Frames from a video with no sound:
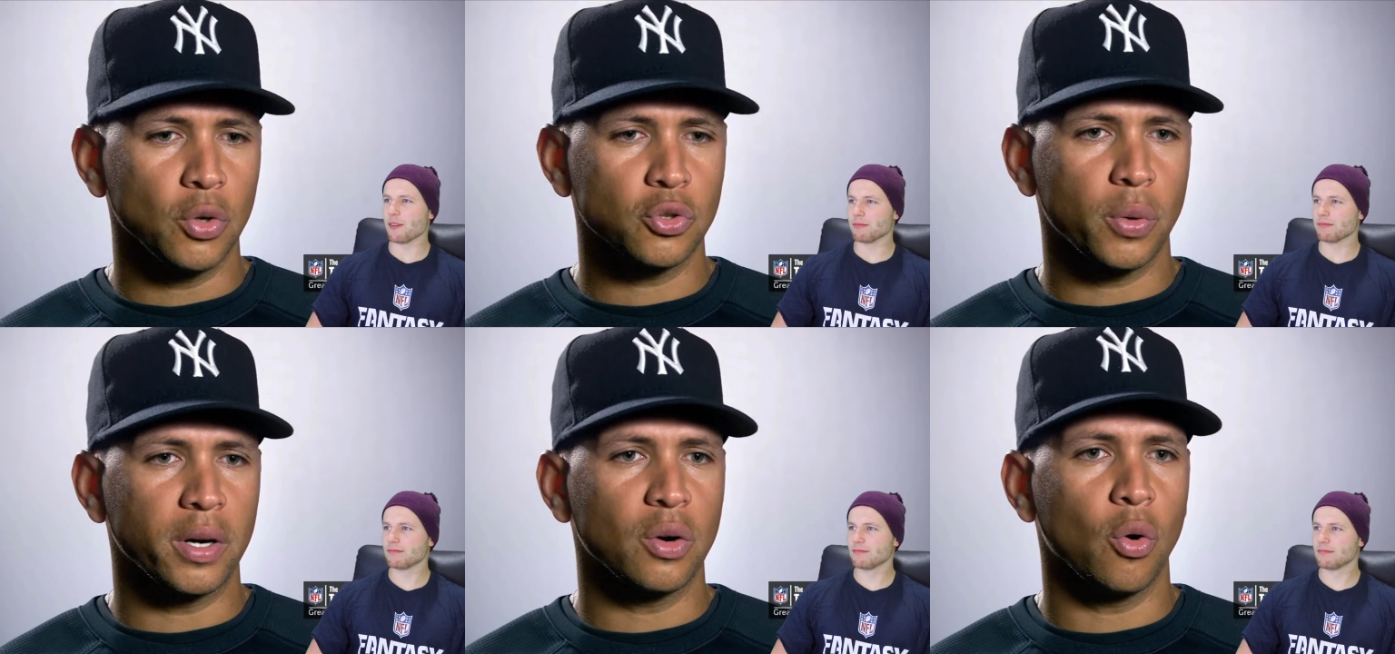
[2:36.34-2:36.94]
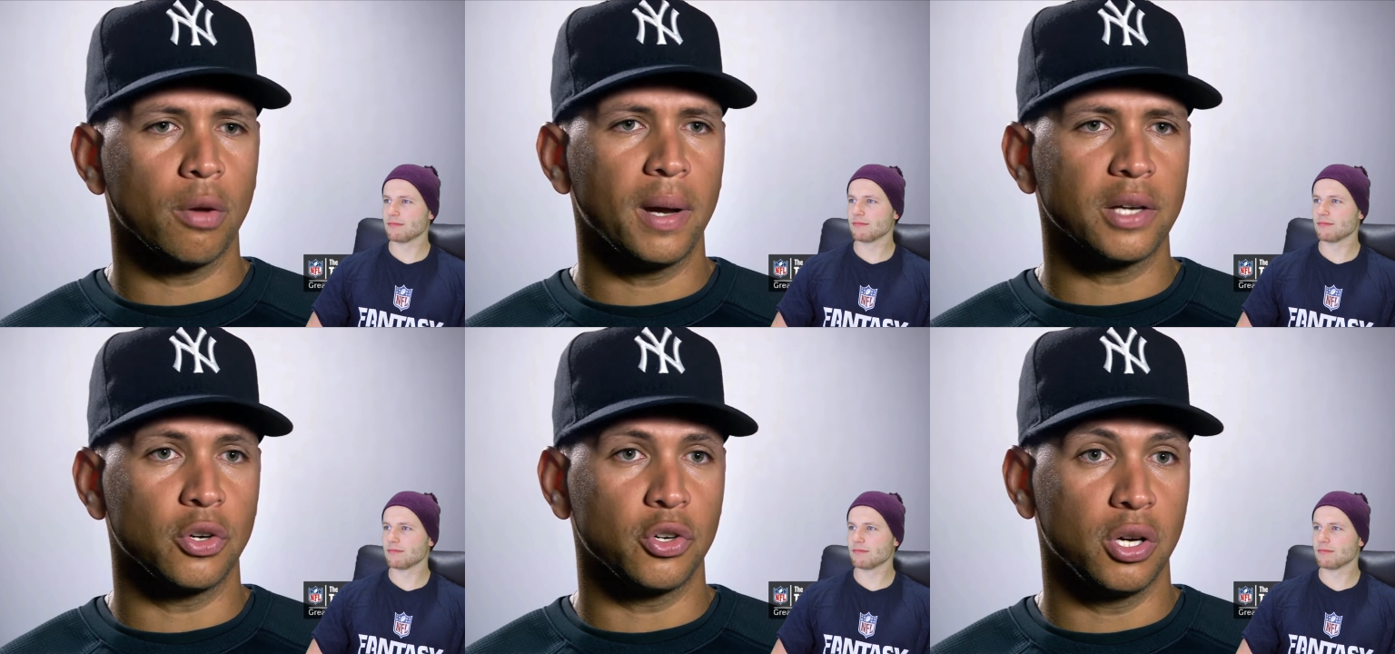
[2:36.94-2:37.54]
Speaker 1: Most great
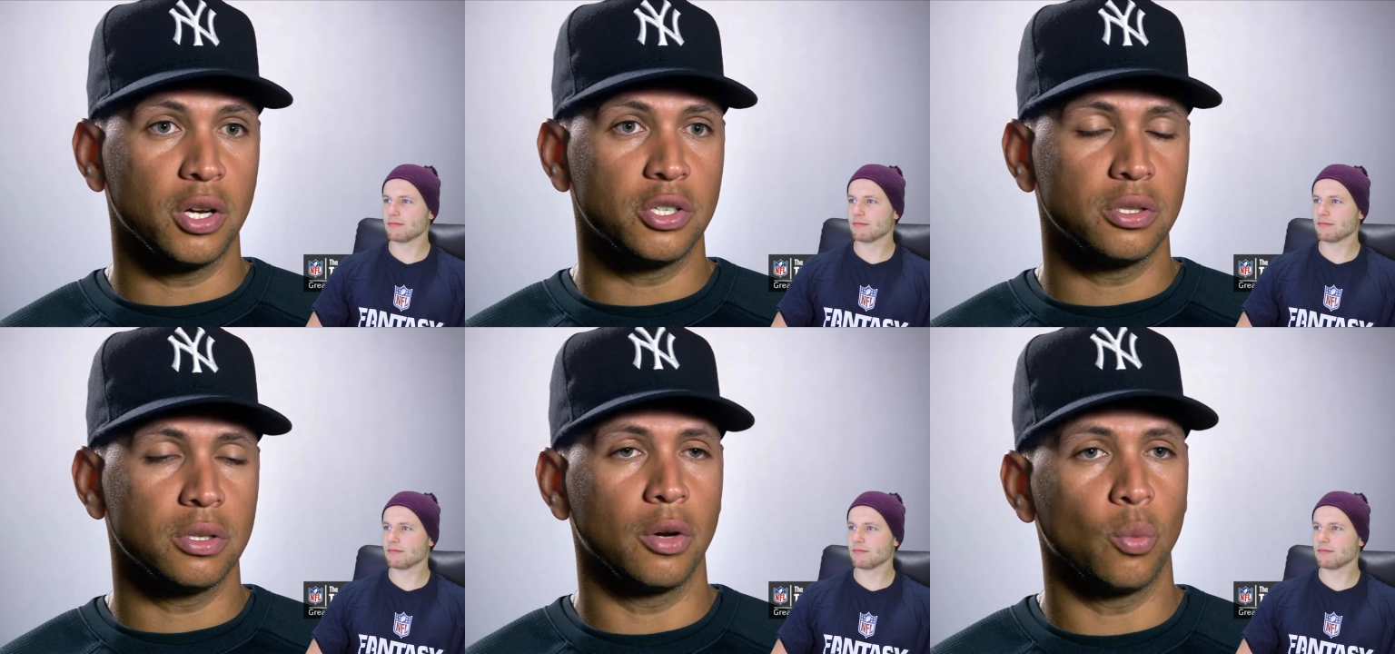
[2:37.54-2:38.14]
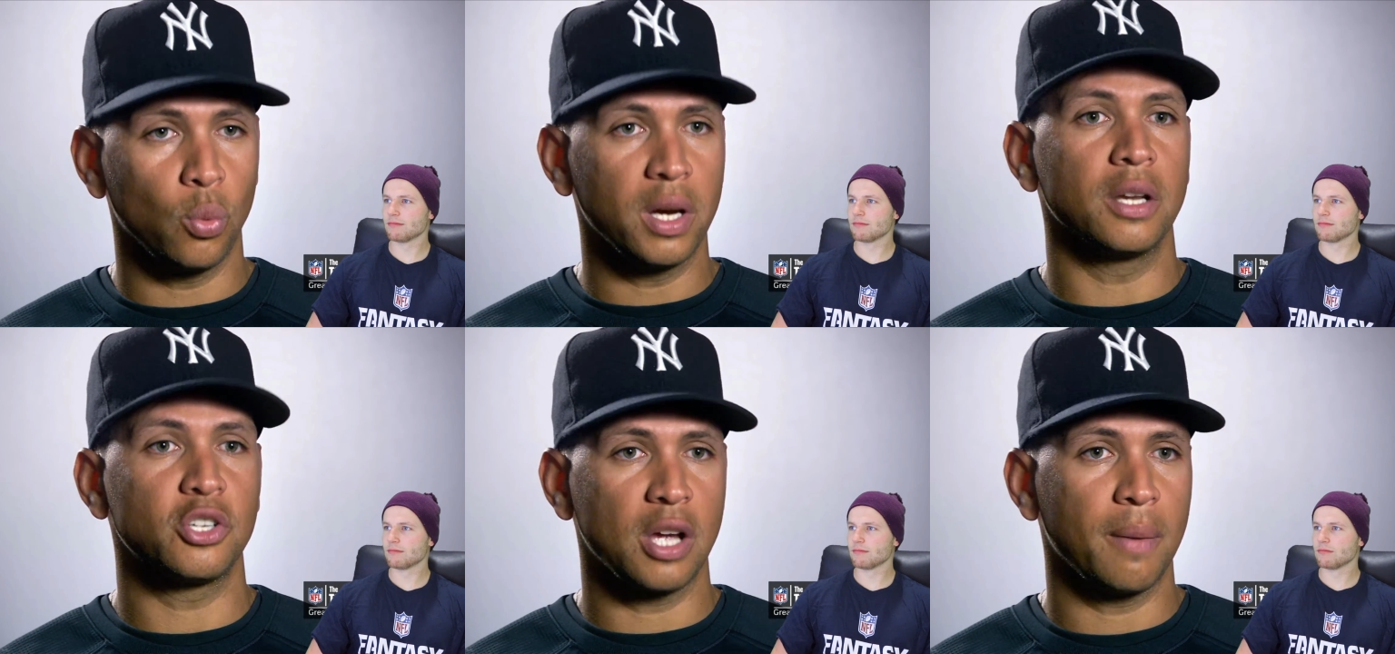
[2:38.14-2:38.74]
quarterbacks are judged on
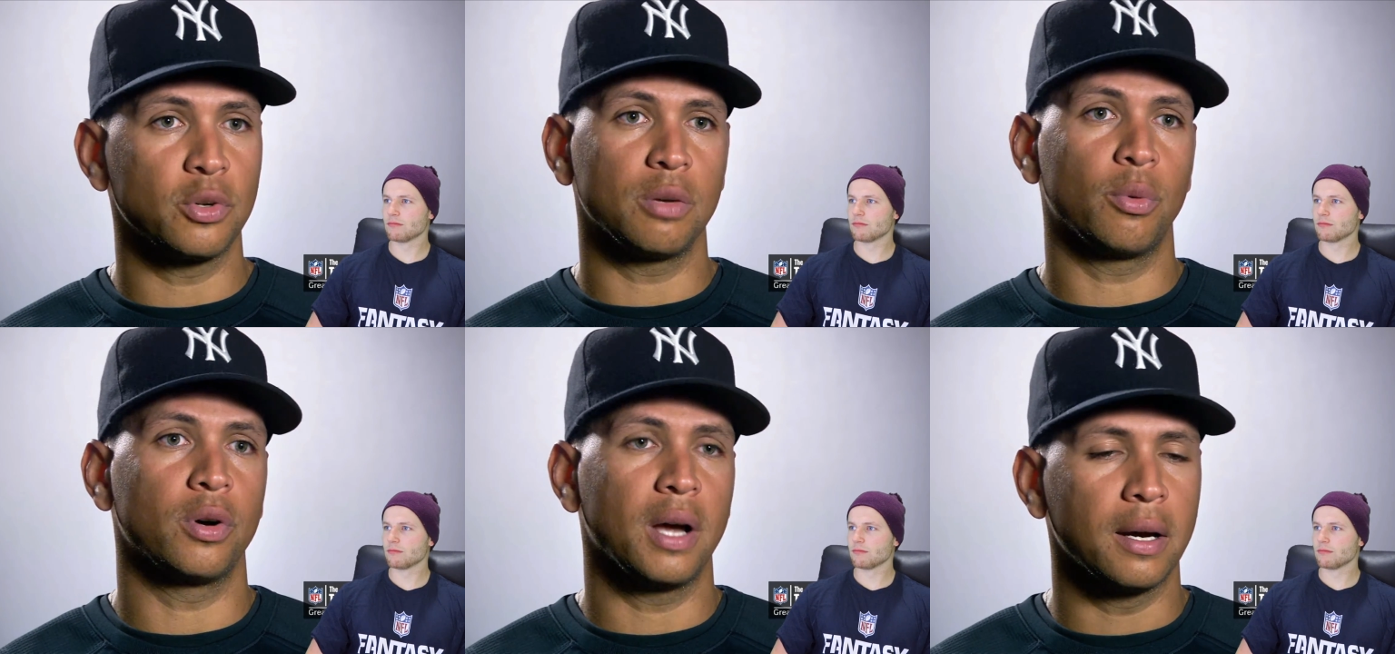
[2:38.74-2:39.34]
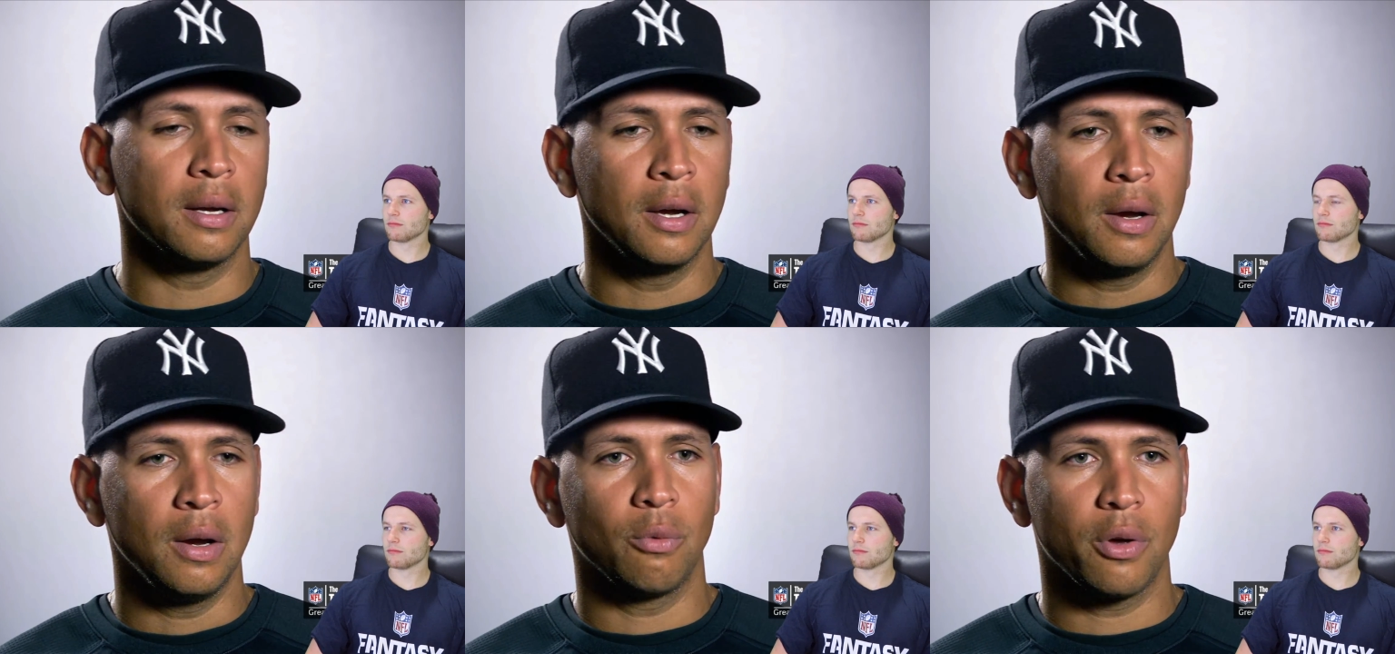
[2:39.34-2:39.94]
winning a championship or not.
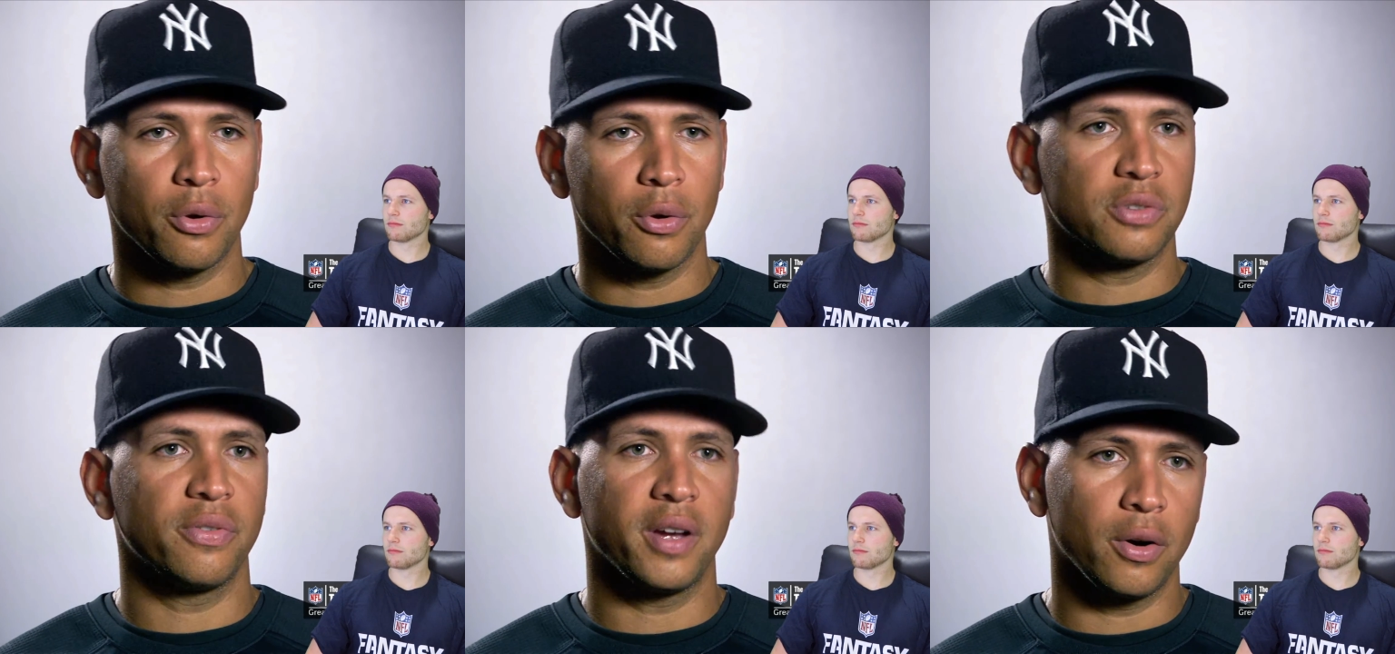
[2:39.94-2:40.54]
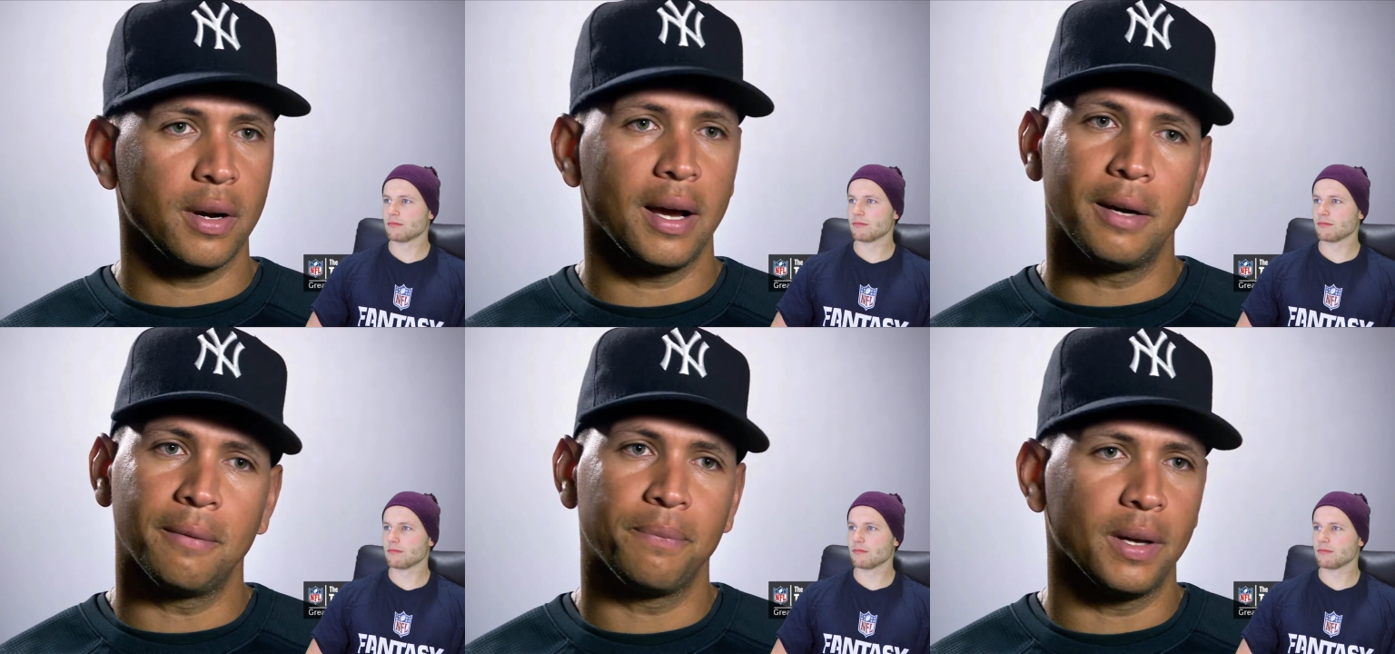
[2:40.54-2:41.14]
Whether it's fair or
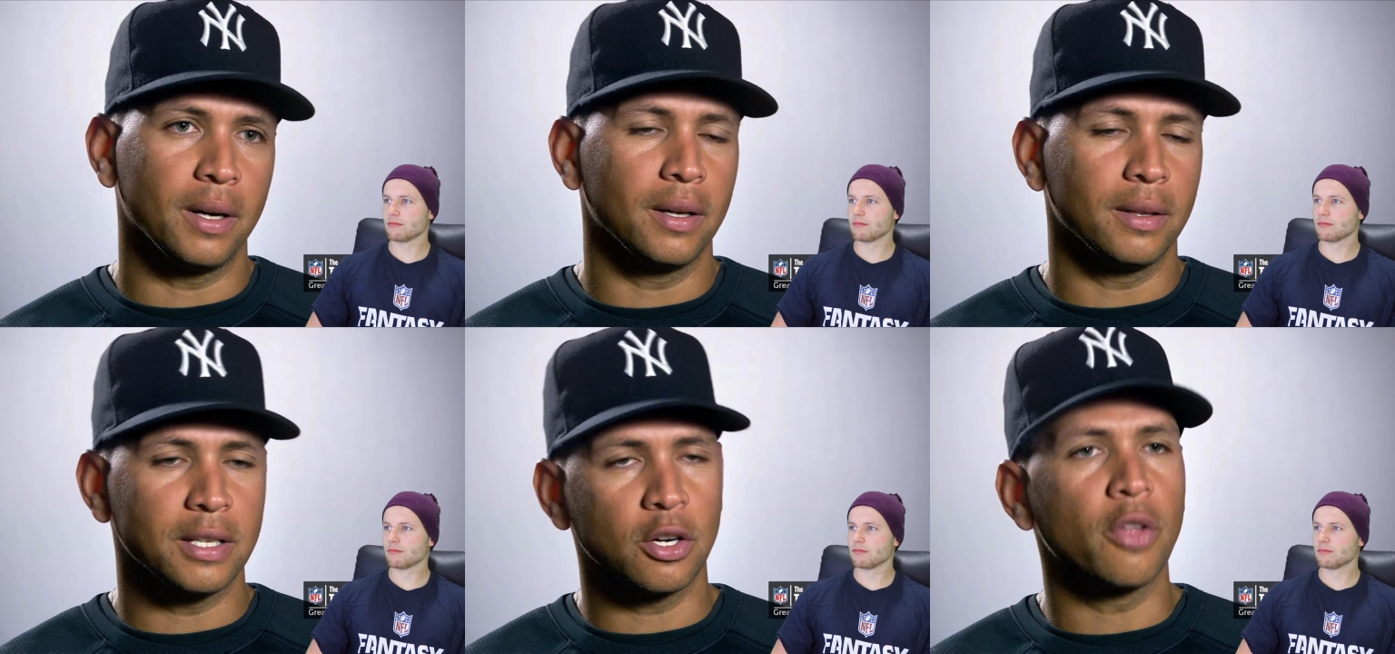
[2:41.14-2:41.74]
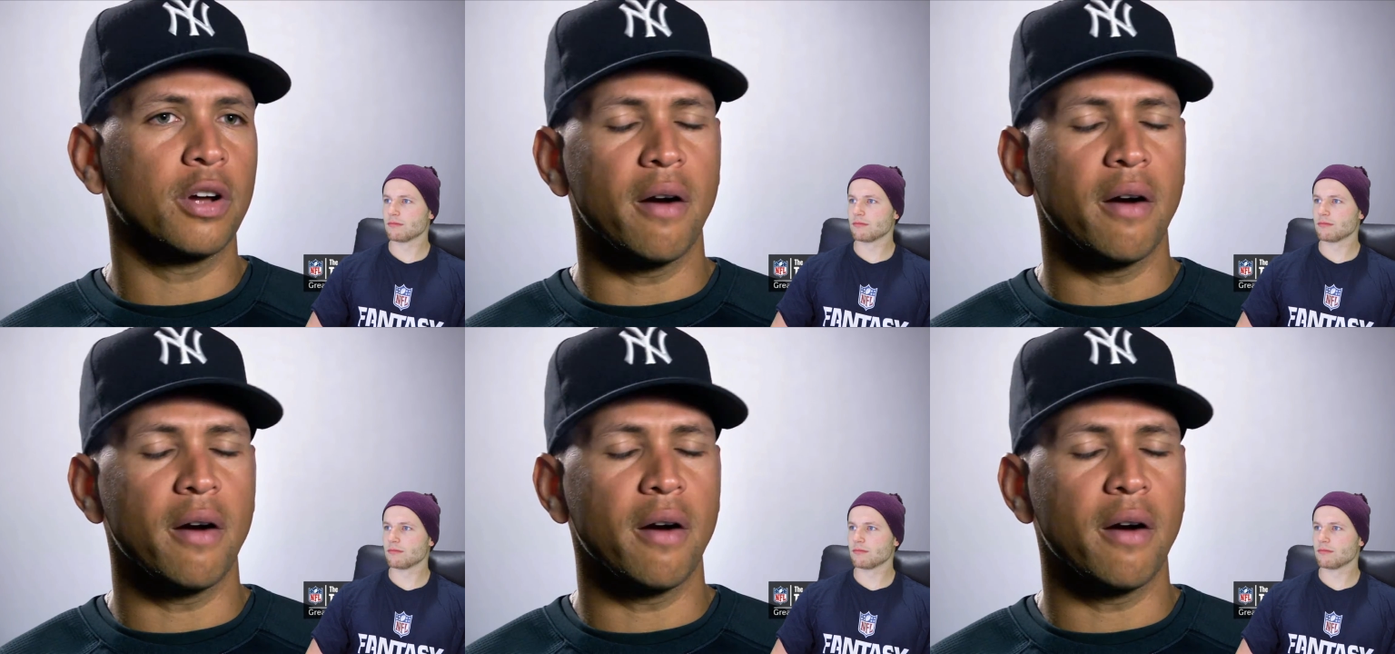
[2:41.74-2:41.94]
not, that's another